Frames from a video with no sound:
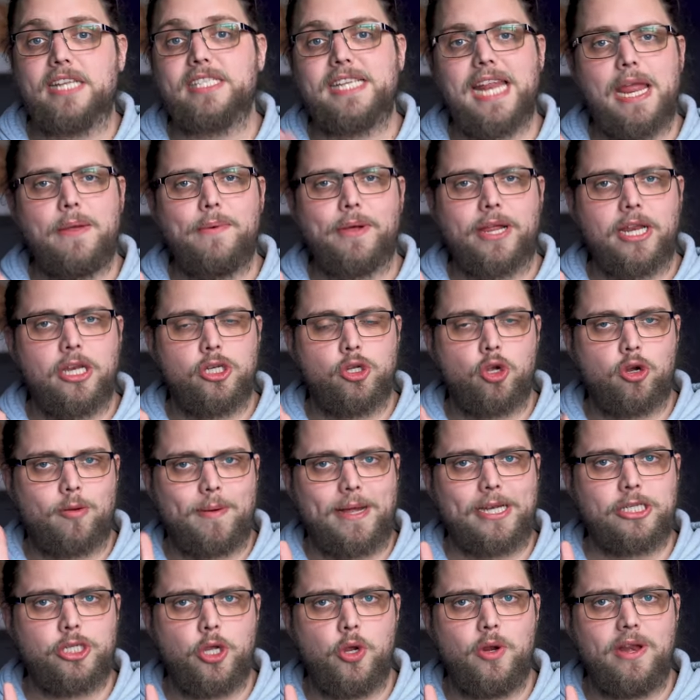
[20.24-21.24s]
And today we're going to talk
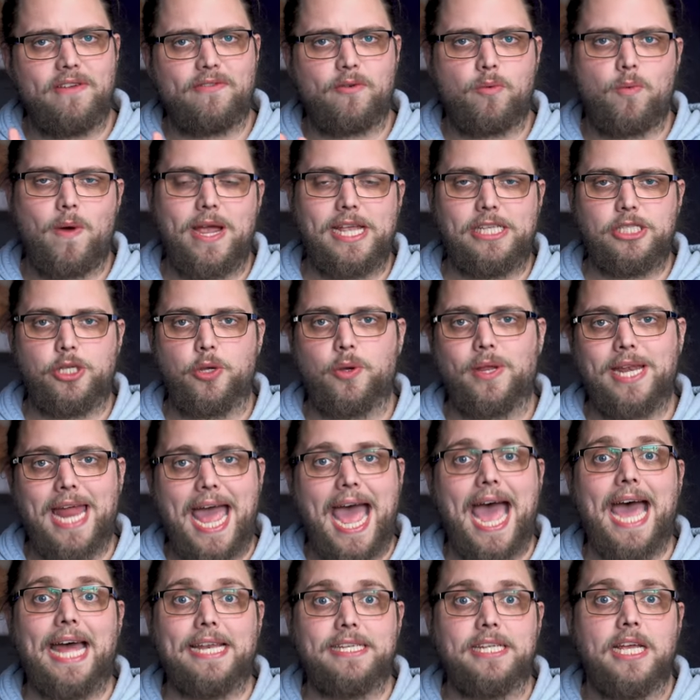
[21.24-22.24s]
about two different ways you can
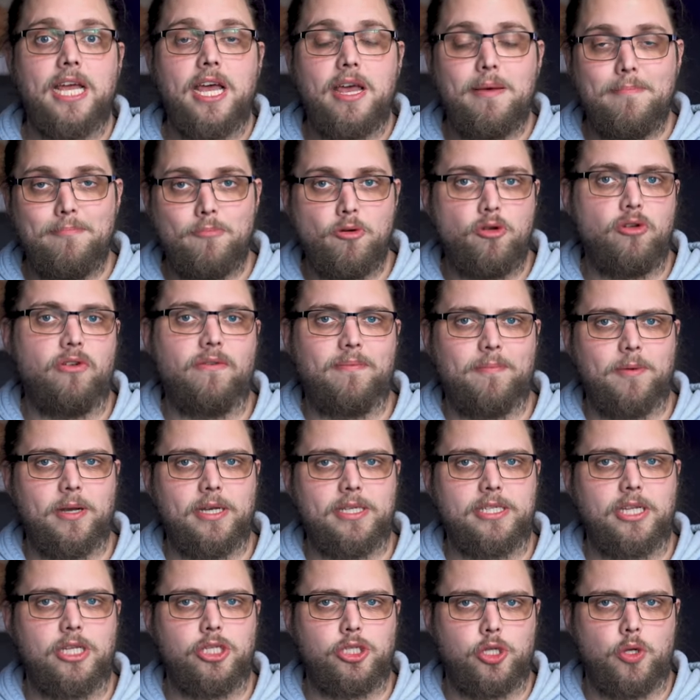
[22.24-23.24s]
add
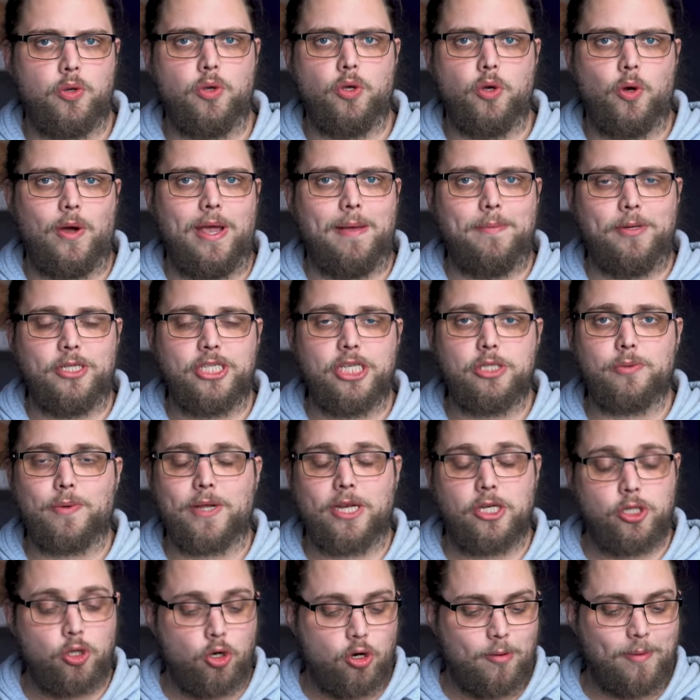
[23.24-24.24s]
movement to your images. We're
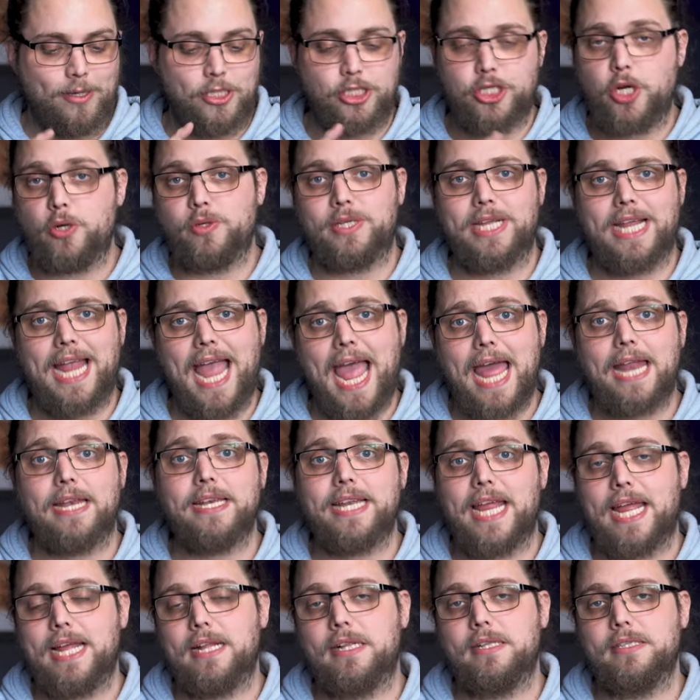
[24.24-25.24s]
going to talk about shooting
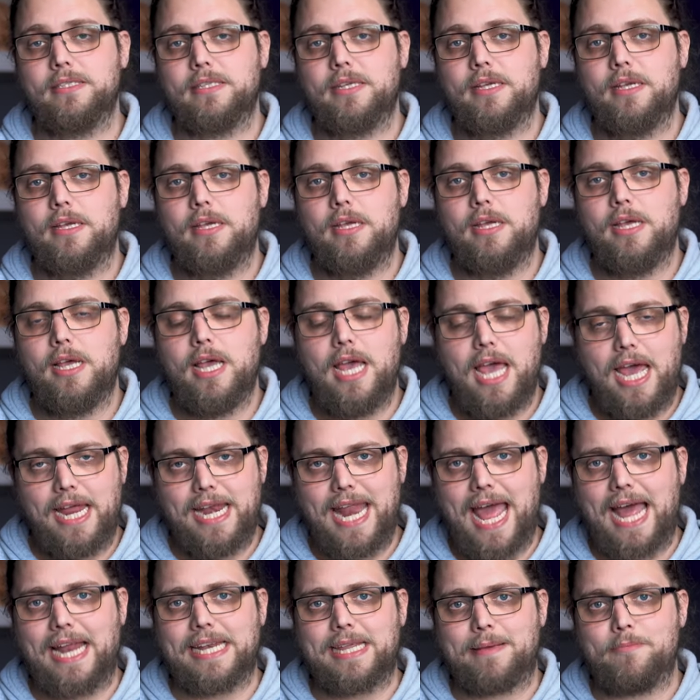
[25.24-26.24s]
handheld
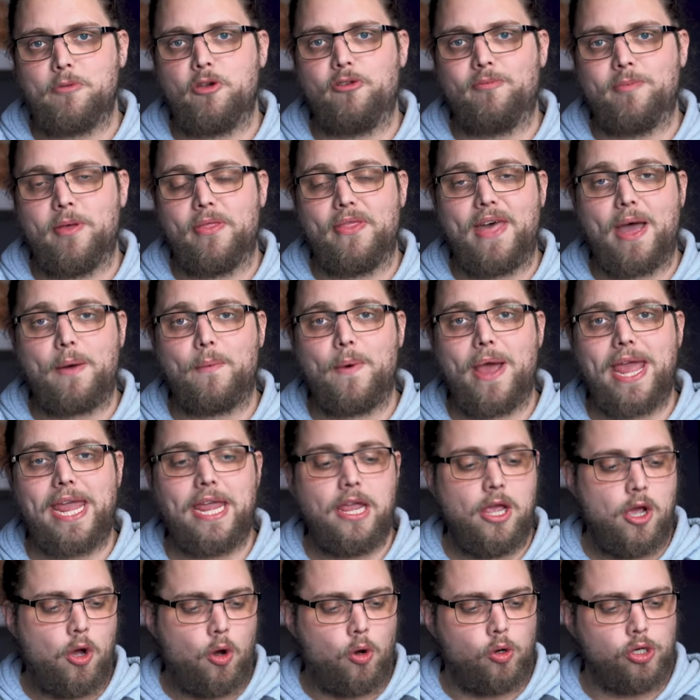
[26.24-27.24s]
and adding movement that
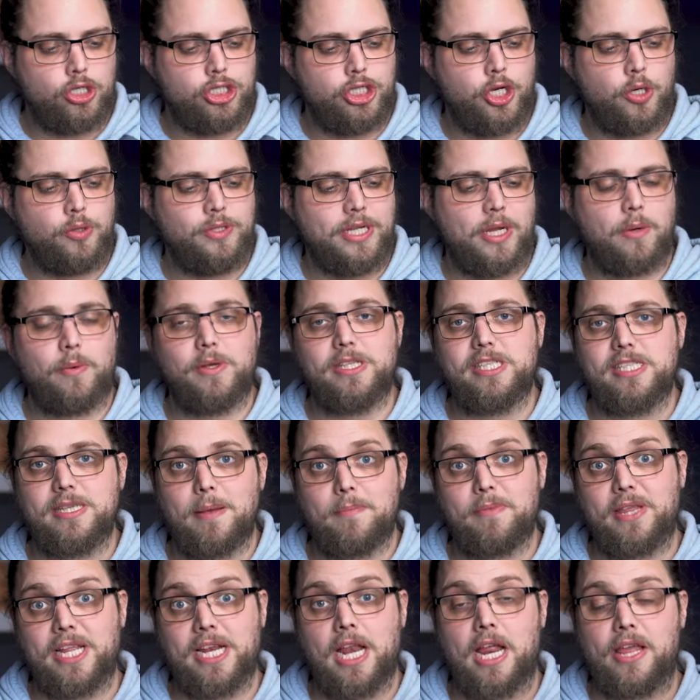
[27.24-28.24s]
way, or shooting with
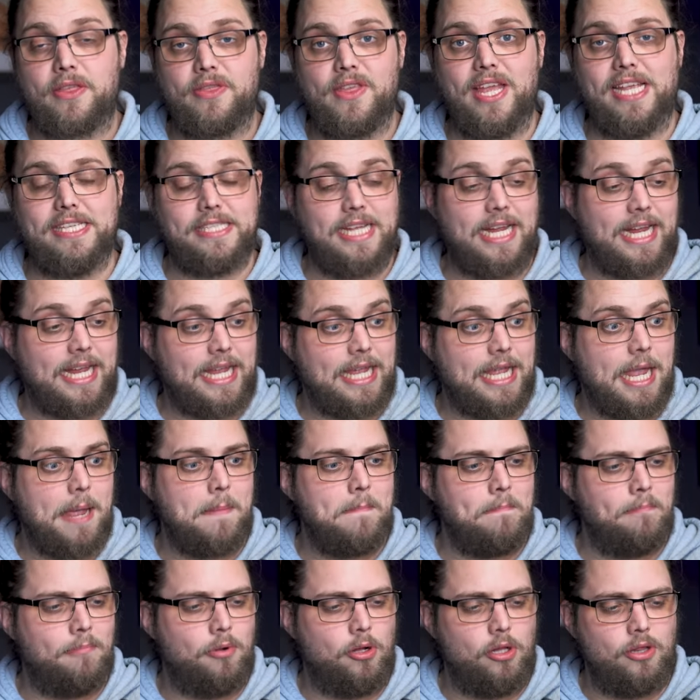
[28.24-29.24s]
something like this, a
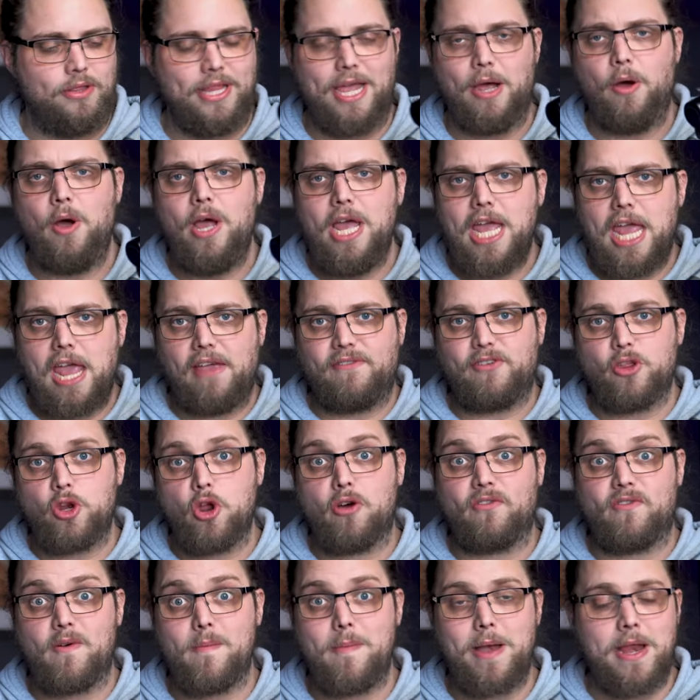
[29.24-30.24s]
gimbal. Now, if you're
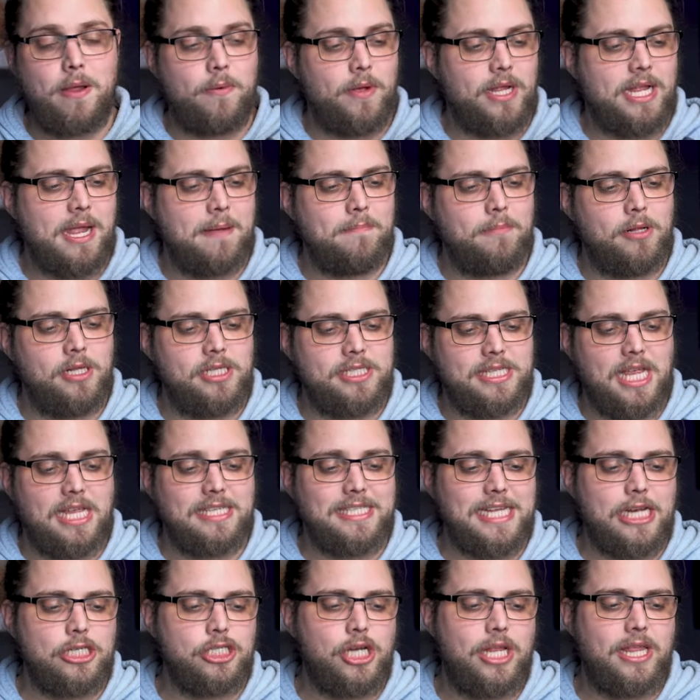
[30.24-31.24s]
not familiar with gimbals,
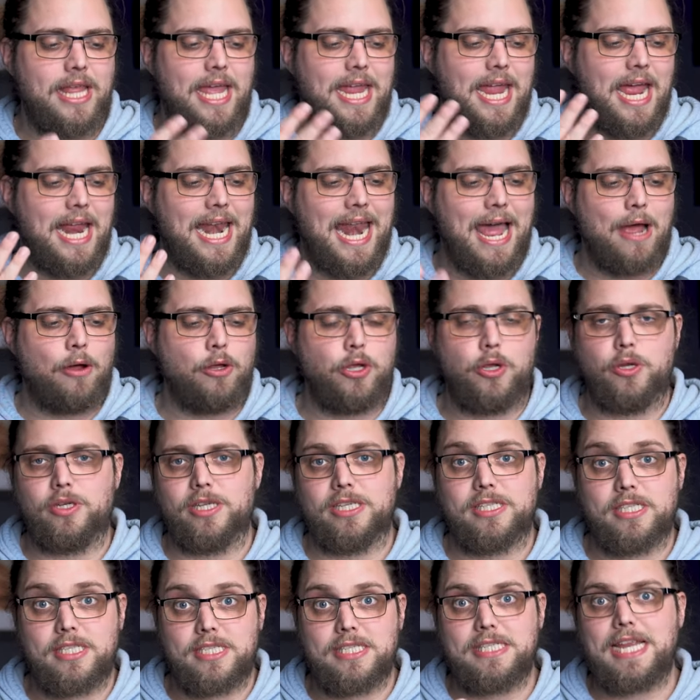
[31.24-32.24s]
essentially they allow you
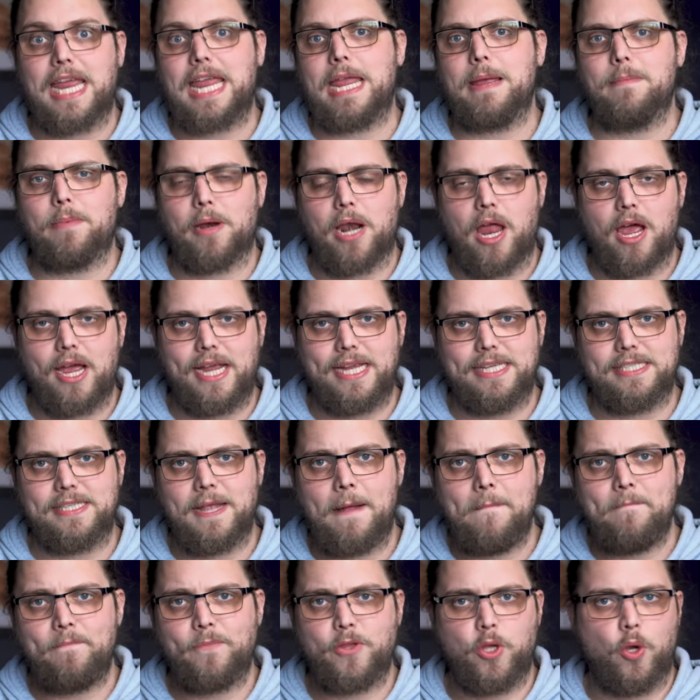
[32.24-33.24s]
to stabilize
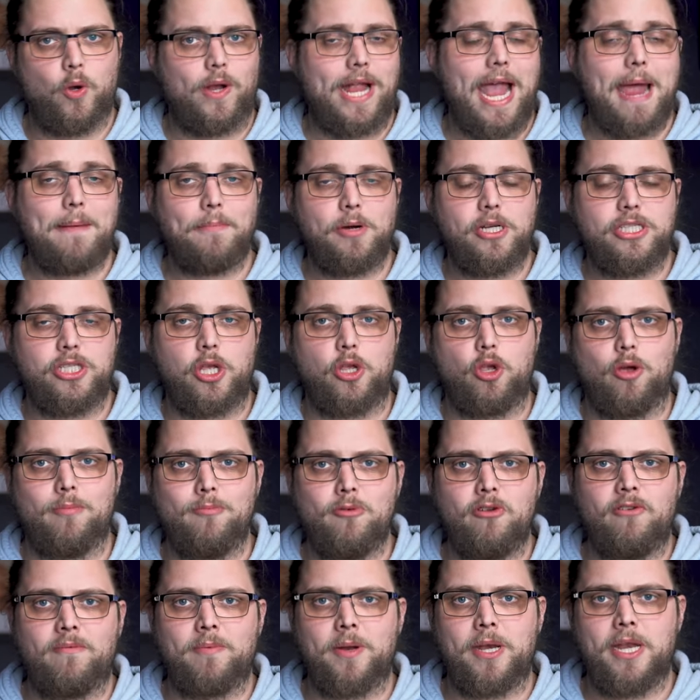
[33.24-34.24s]
your camera, so your
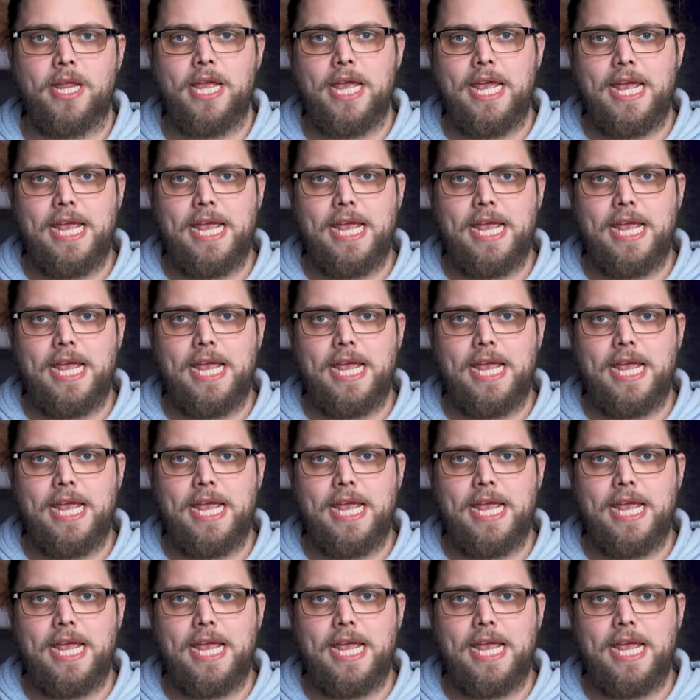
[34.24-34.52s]
movement